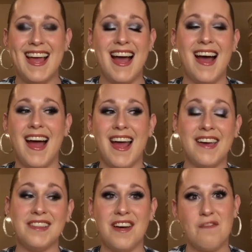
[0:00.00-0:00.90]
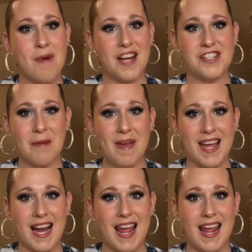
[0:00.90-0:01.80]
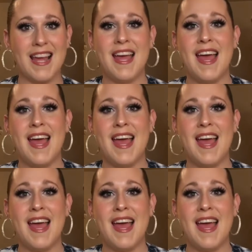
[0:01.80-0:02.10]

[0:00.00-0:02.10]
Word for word: I love project panning,